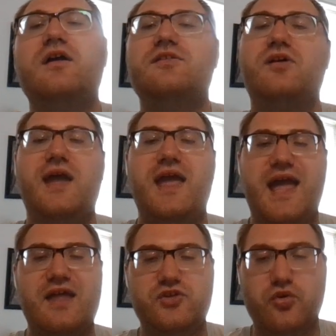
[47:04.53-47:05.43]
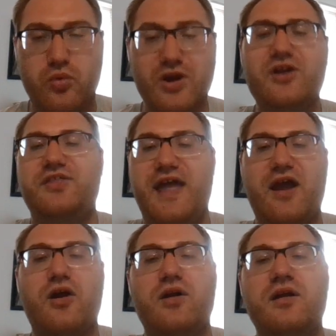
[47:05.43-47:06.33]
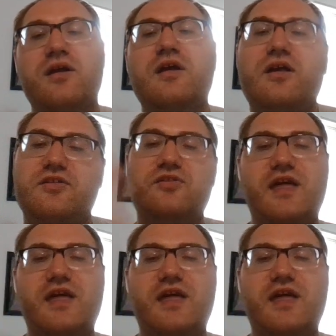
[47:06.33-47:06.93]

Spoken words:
So and to work there. So